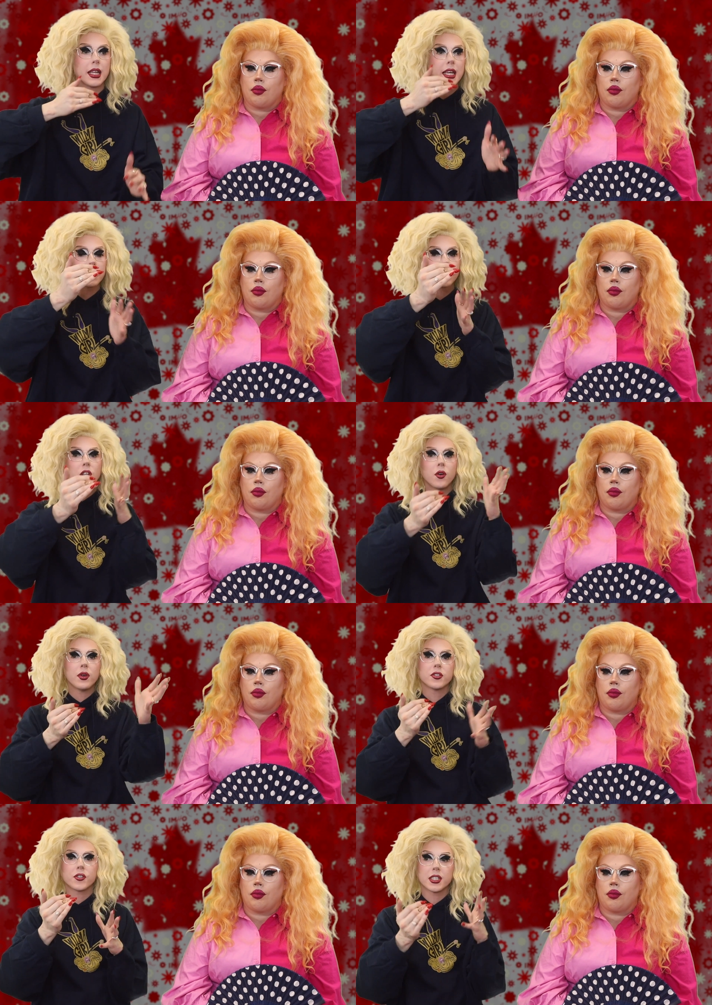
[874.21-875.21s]
Speaker 1: Like, it's
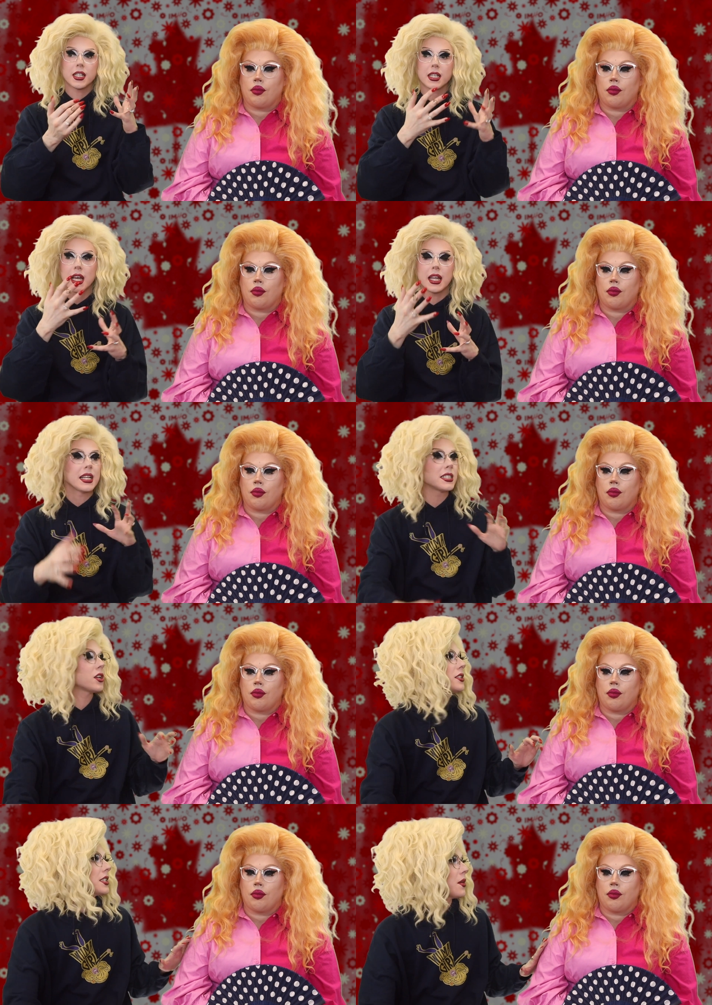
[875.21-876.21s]
so interesting, and
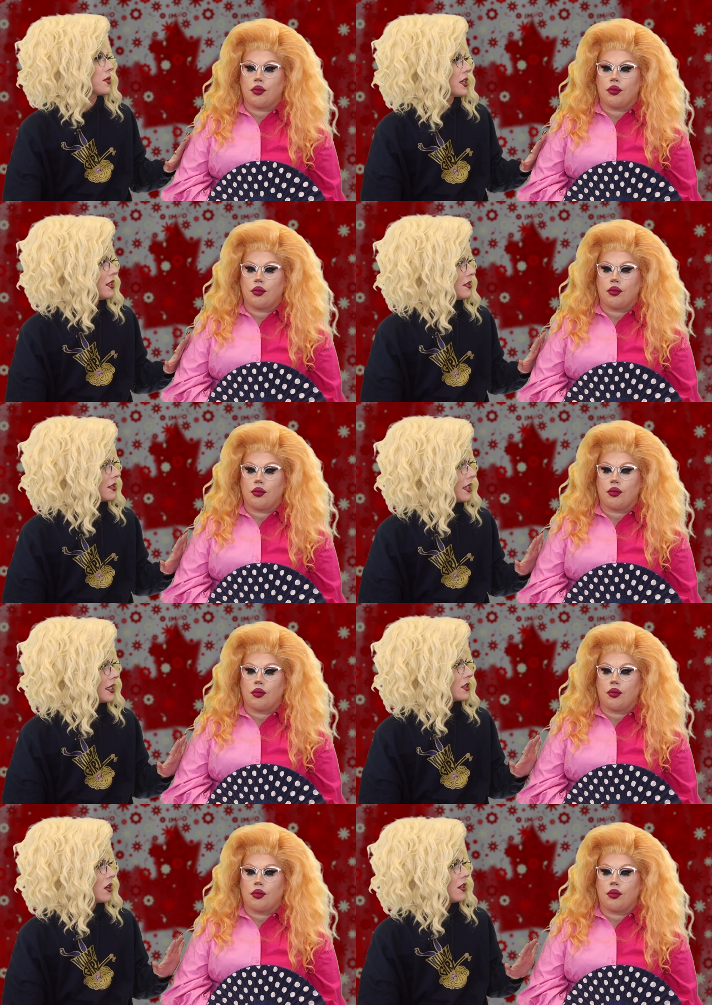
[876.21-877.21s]
it's all celebrities.
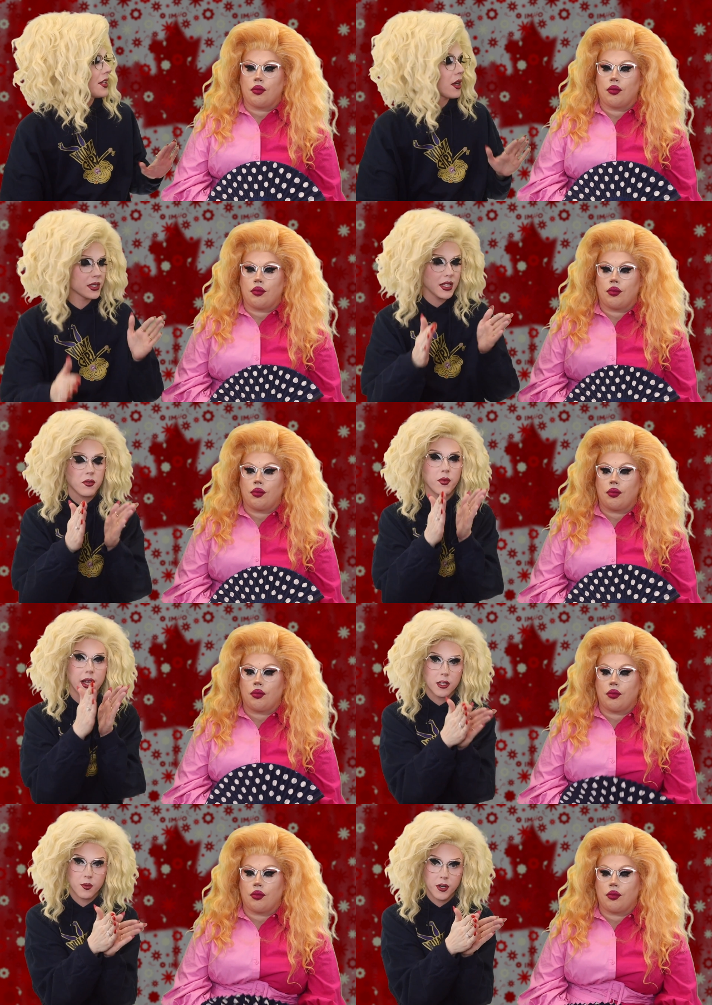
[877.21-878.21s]
Like, it's all, they always have a
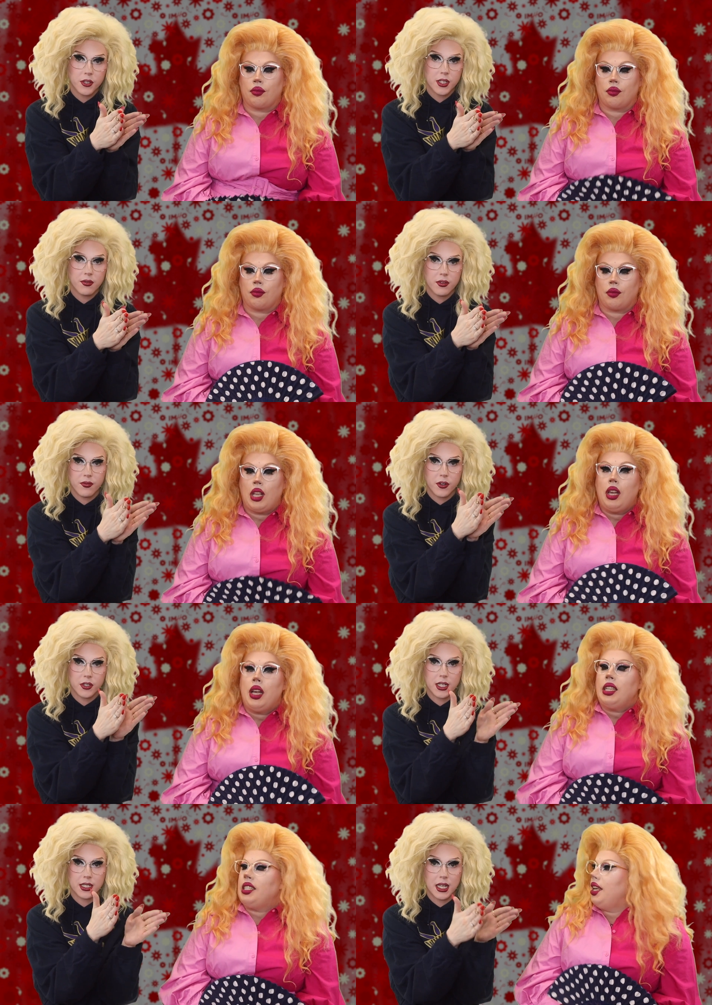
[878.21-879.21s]
regular person for the
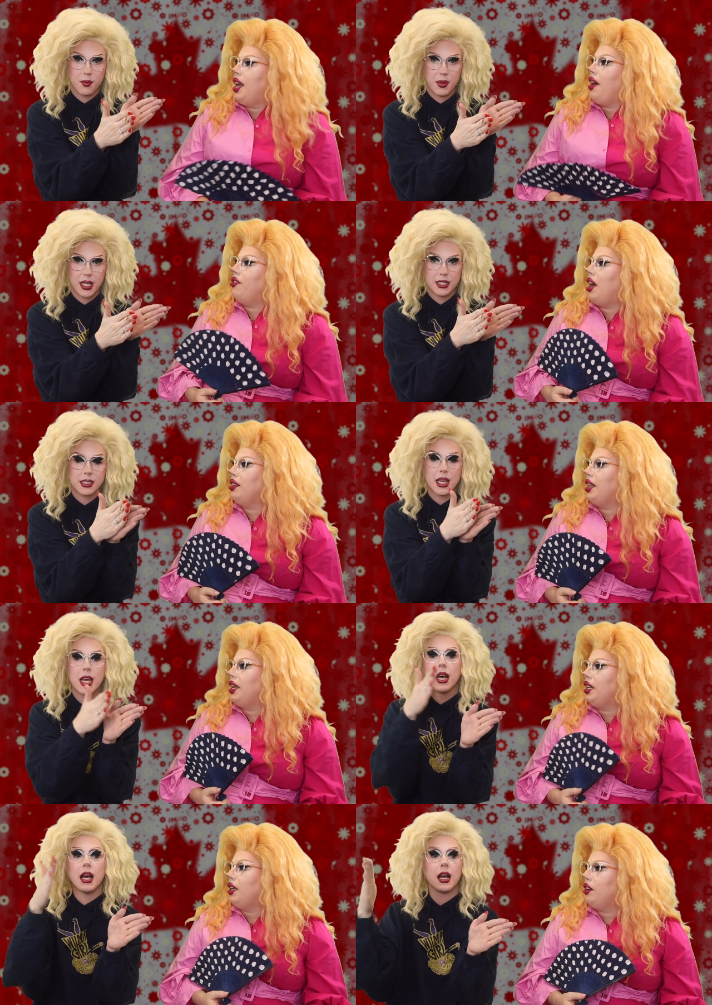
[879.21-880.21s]
first like Do 10 minutes. they have that
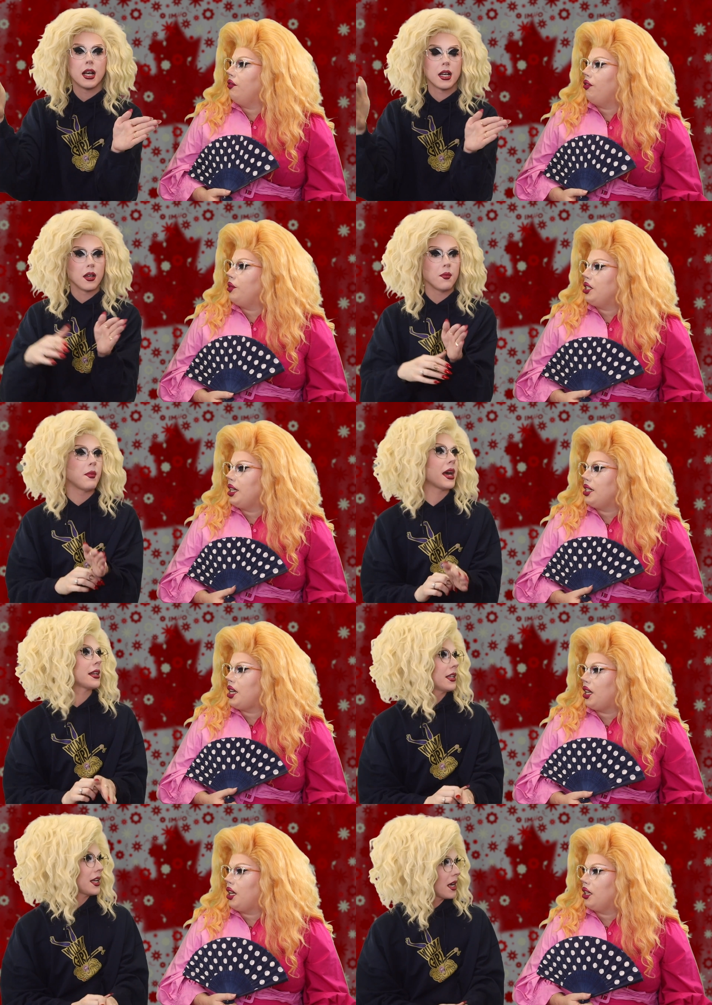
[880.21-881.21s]
Speaker 2: lady from the
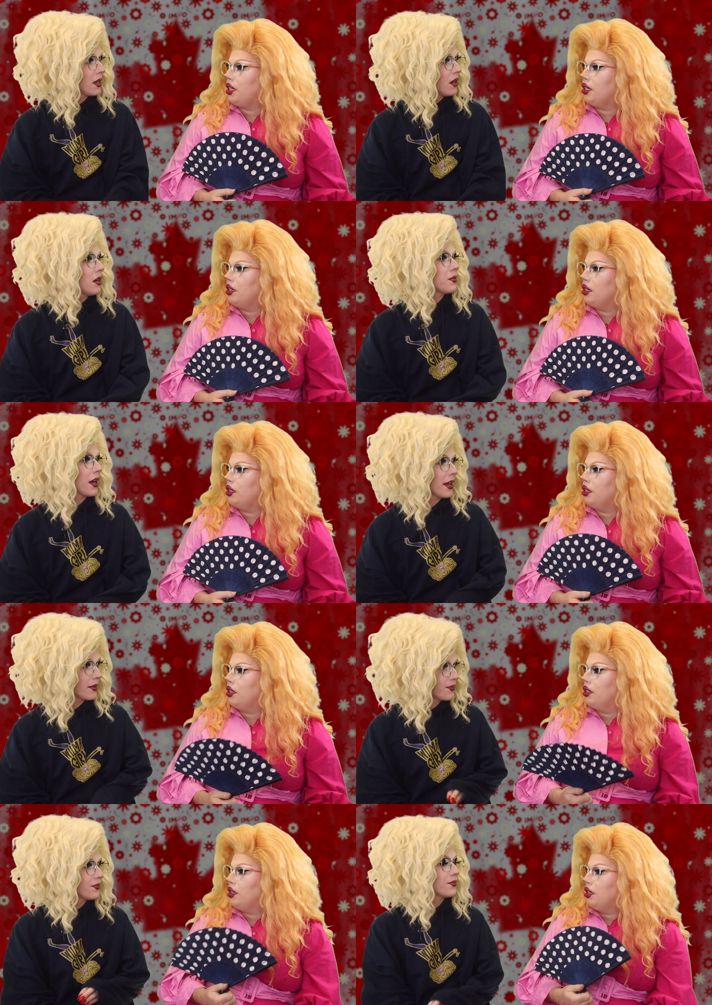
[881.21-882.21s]
Titanic? Madeleine
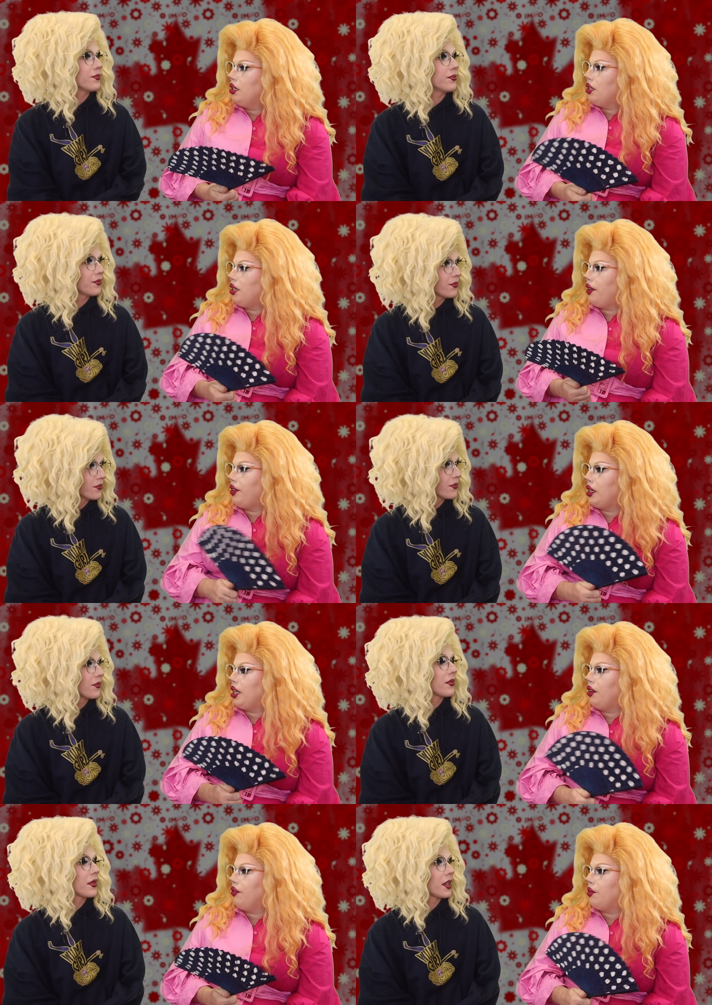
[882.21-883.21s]
Albright. Mm-hmm. Did they have
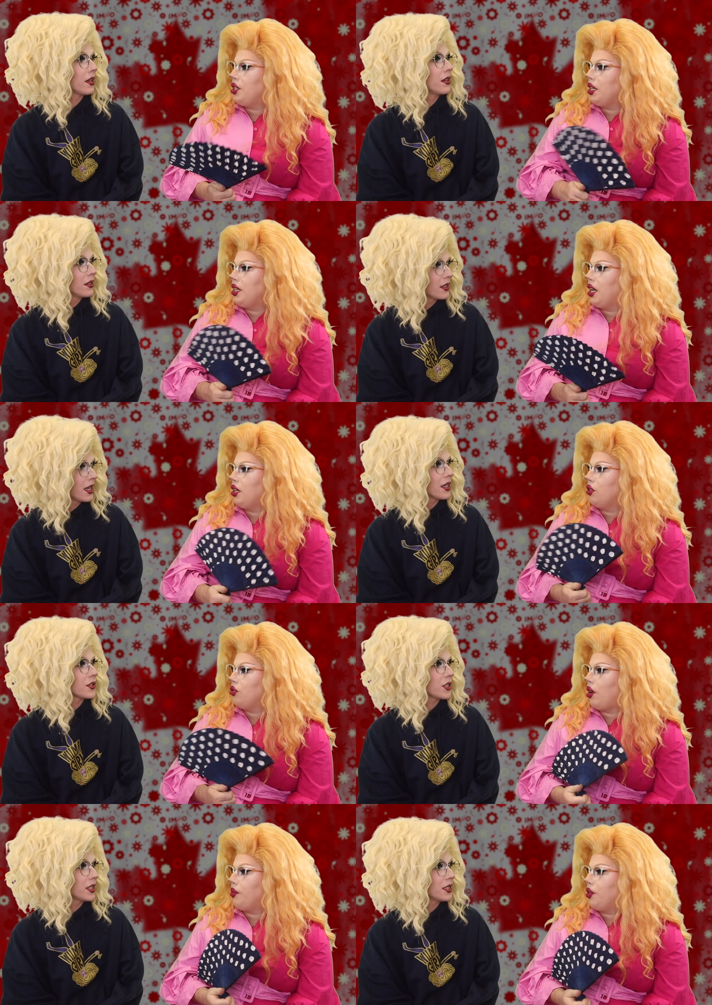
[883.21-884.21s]
that lady from the Titanic yeah,
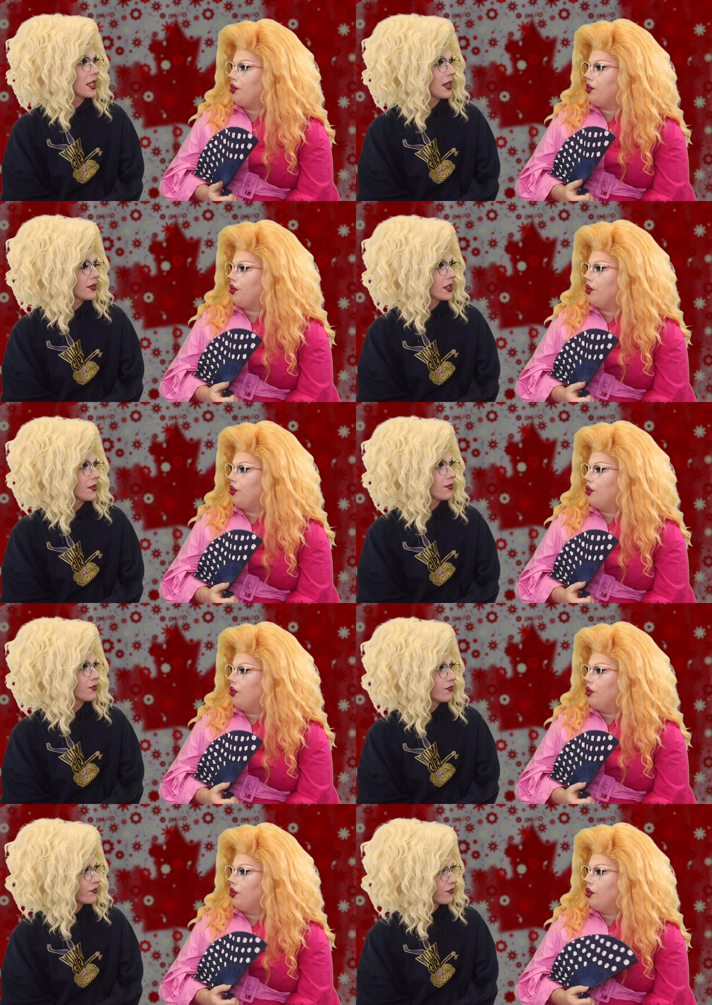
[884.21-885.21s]
who dropped she the...
Speaker 1: saved
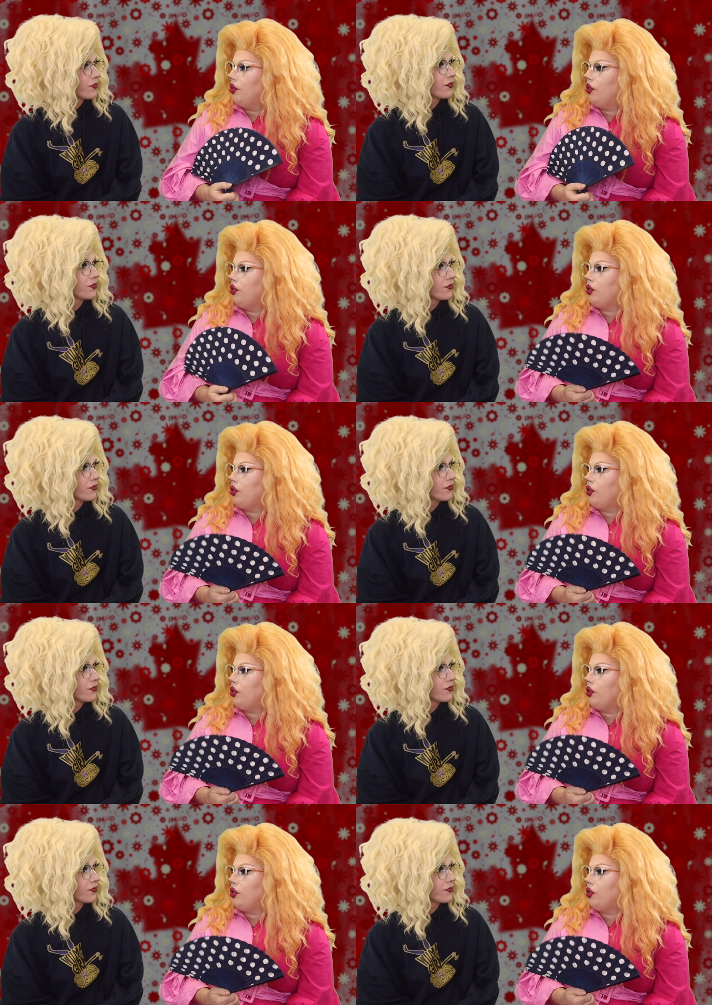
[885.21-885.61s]
him.
Speaker 2: Who